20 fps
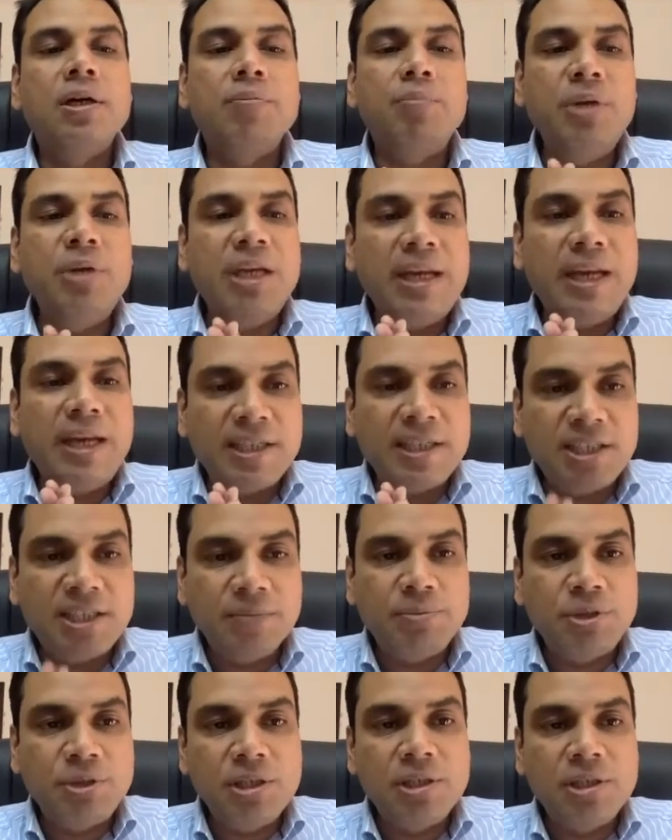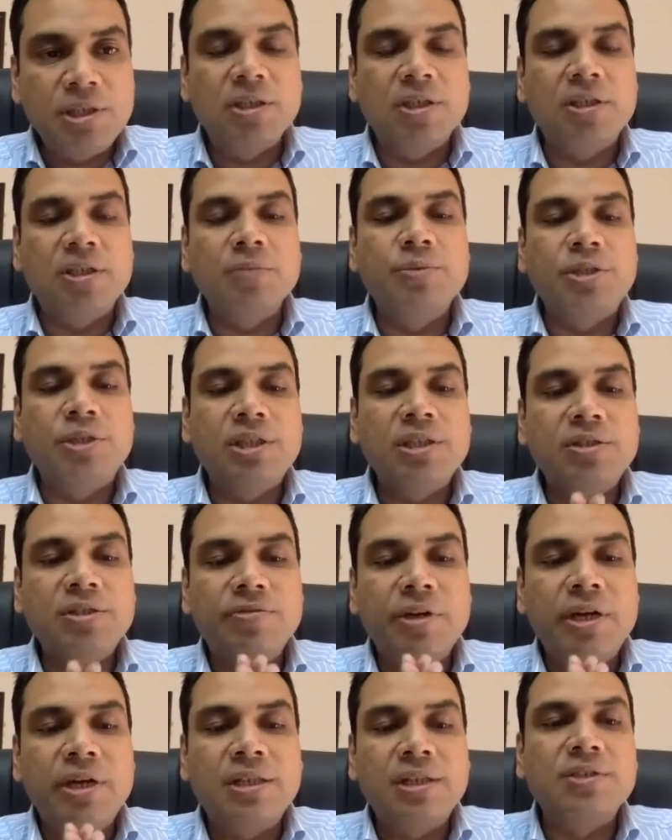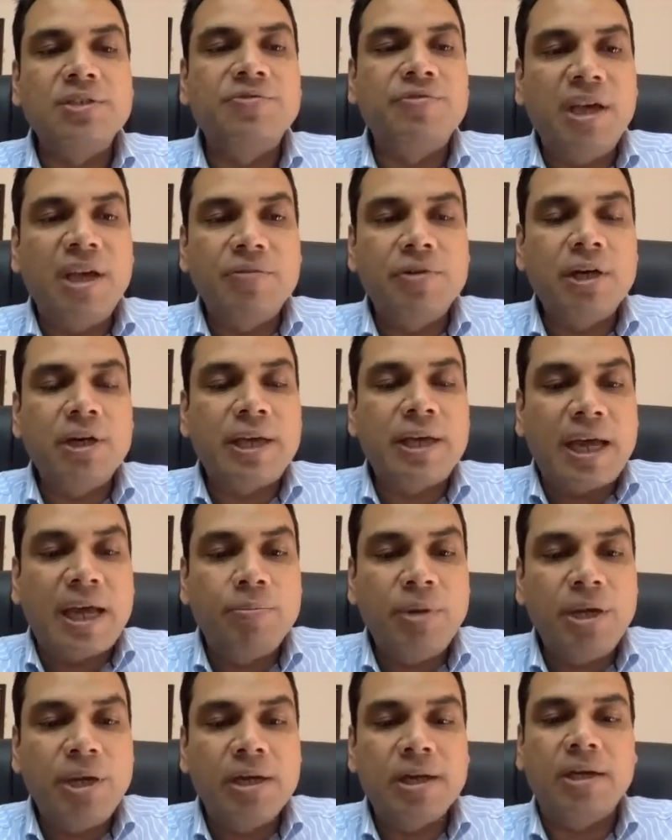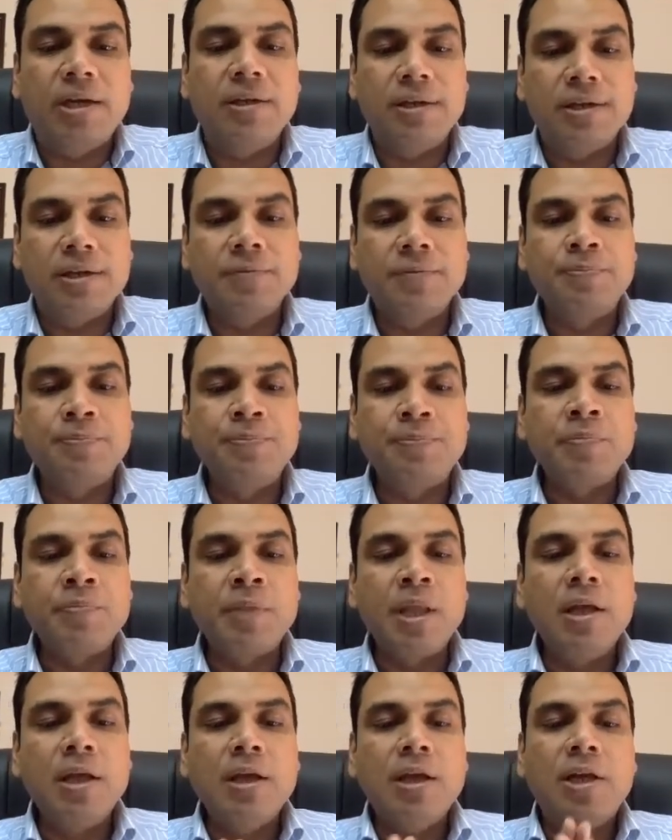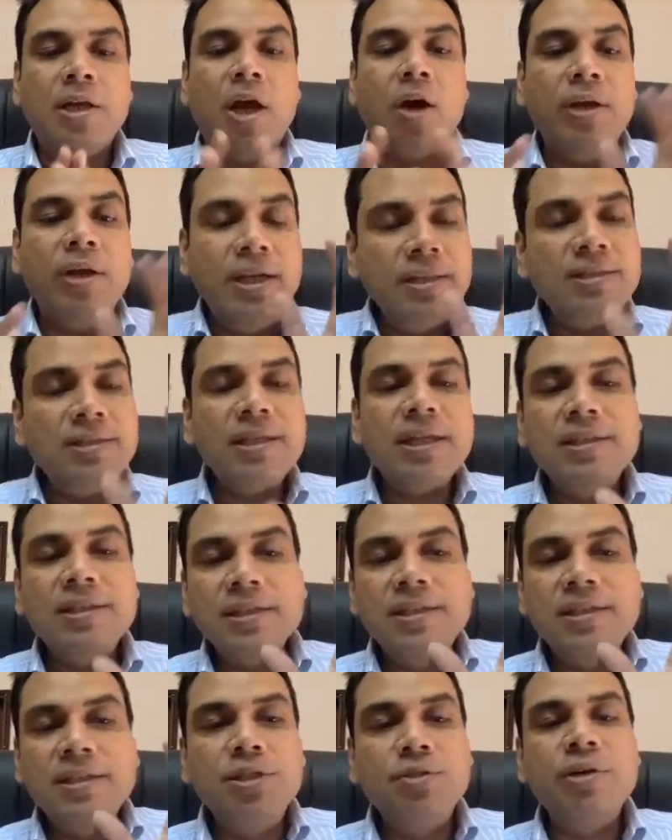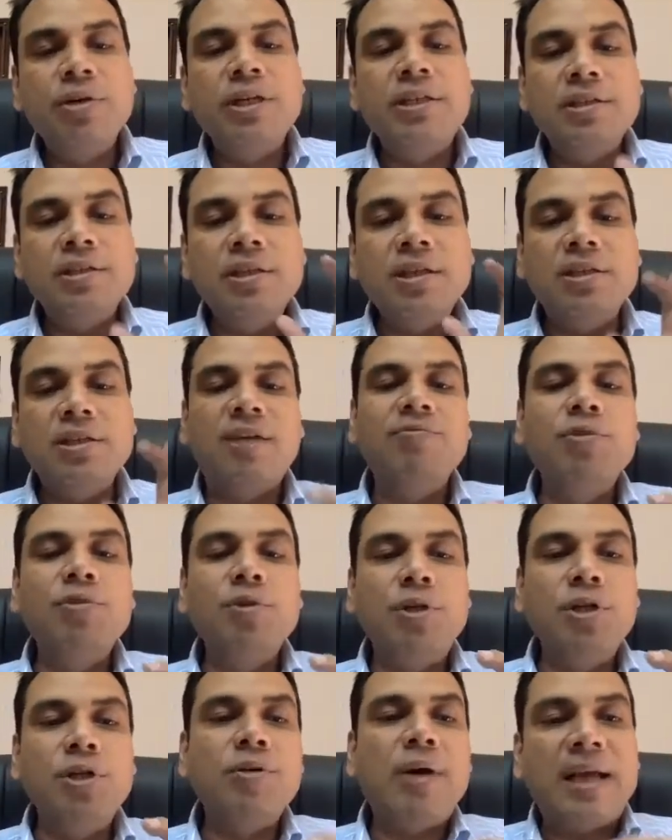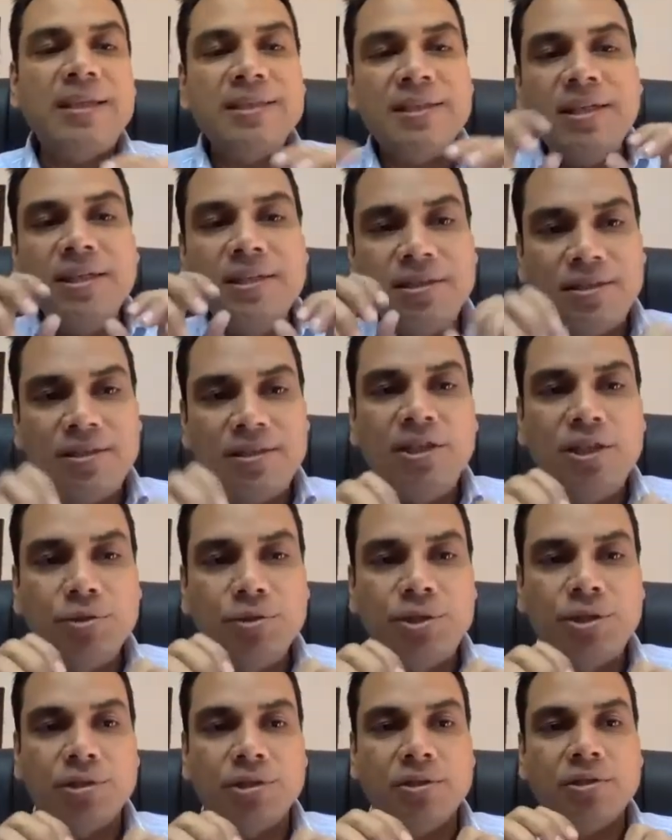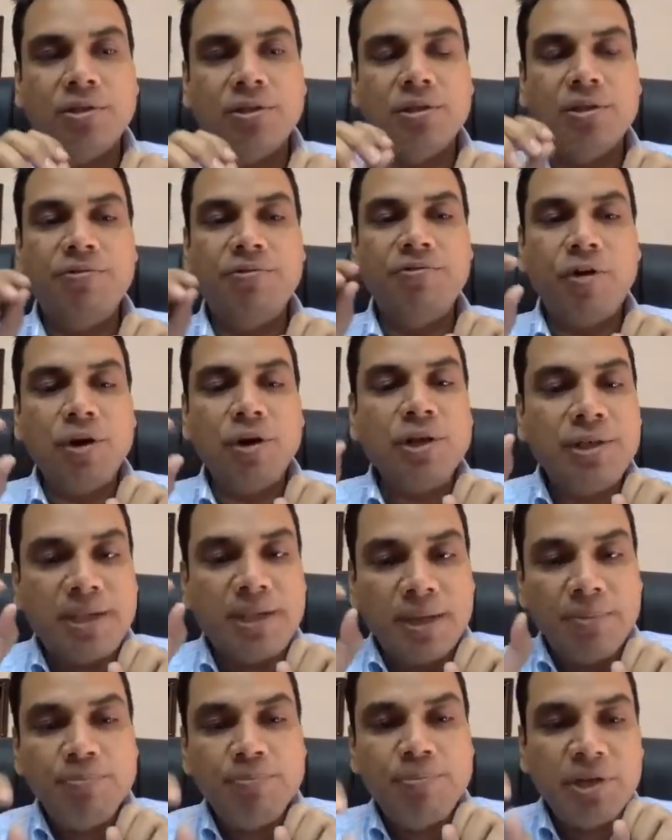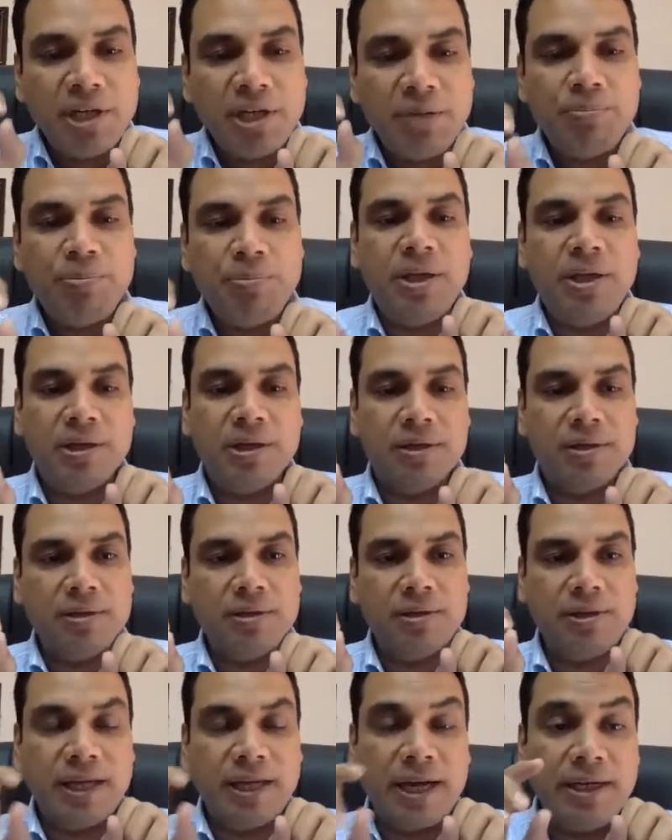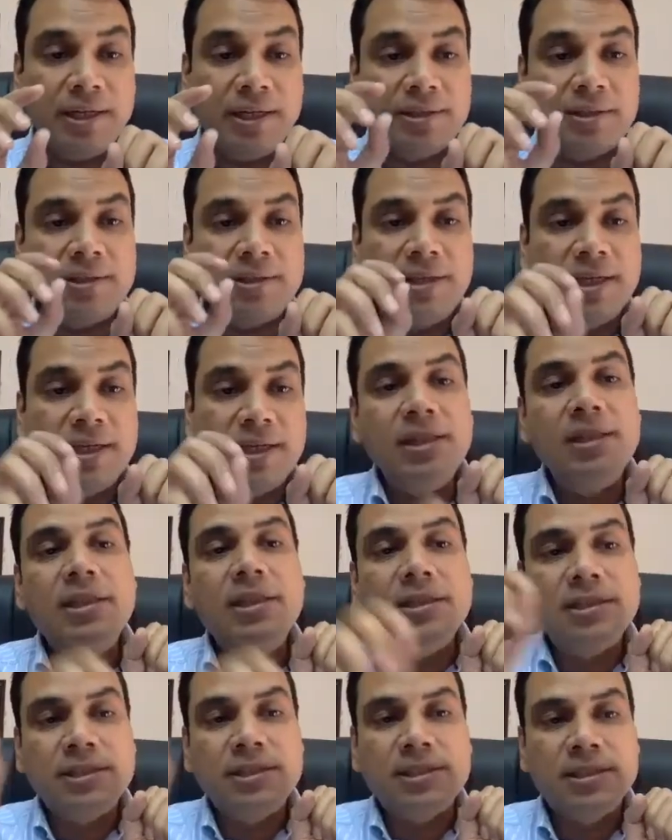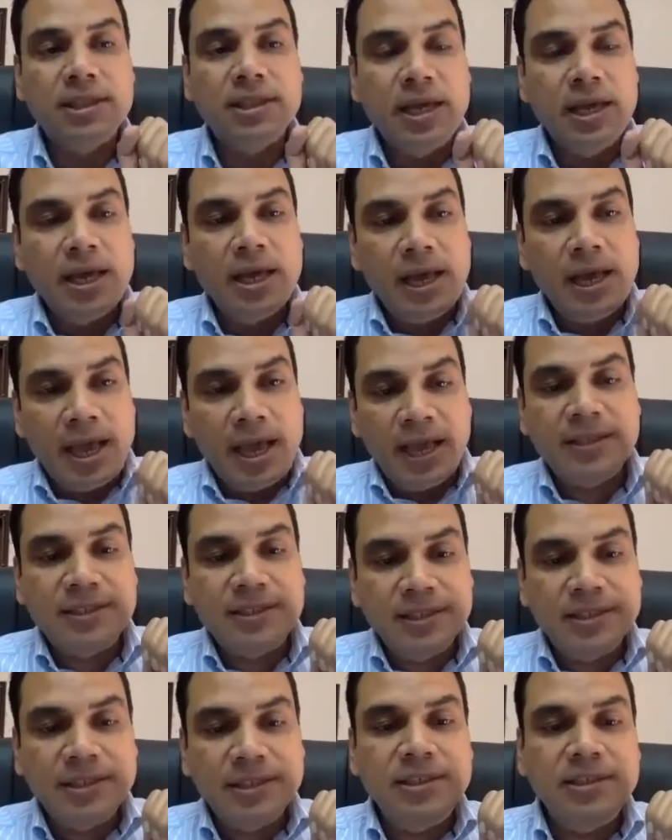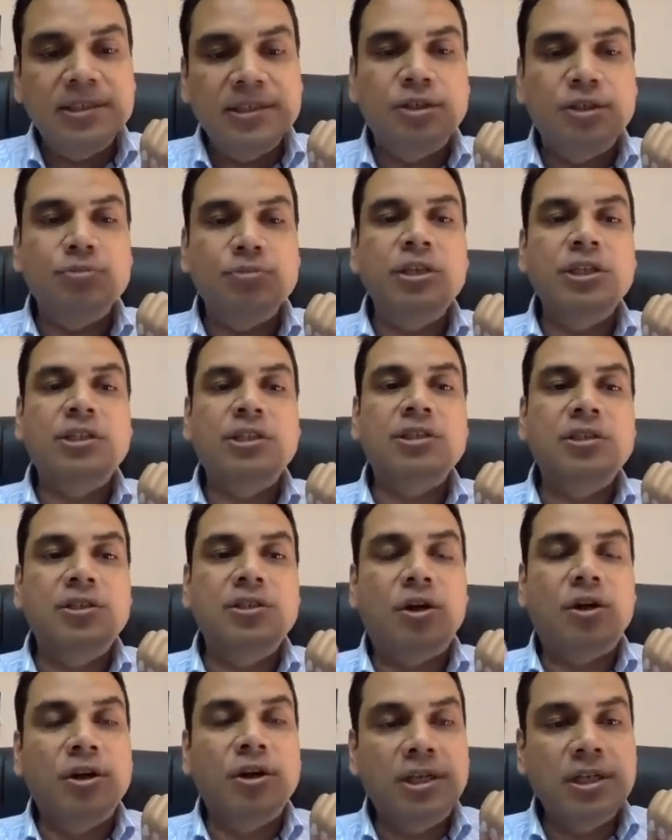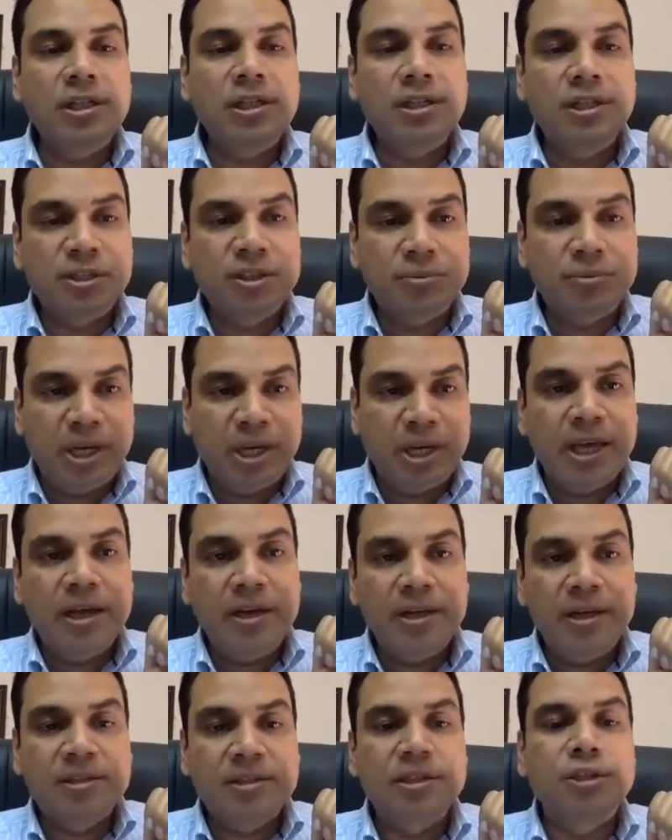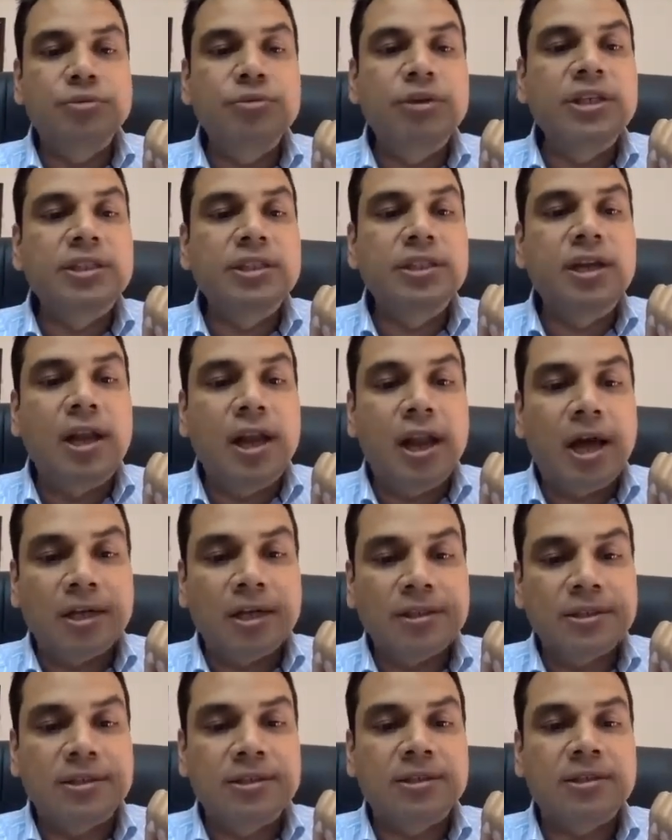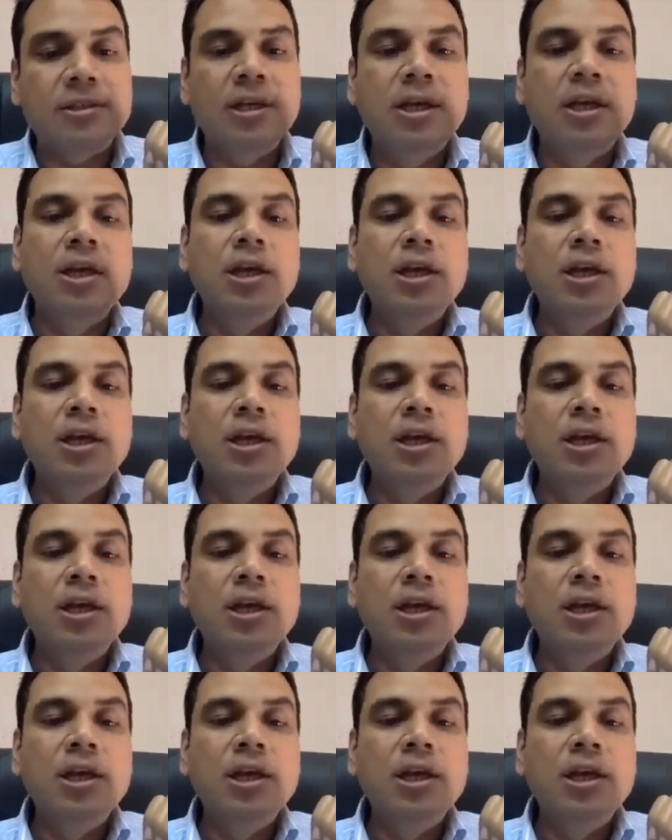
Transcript: be an exceptional circumstance where this waiver can be granted. Now, in such a situation, the WTO as an institution for a temporary period, that is till this exigent situation or till this precarious situation lasts,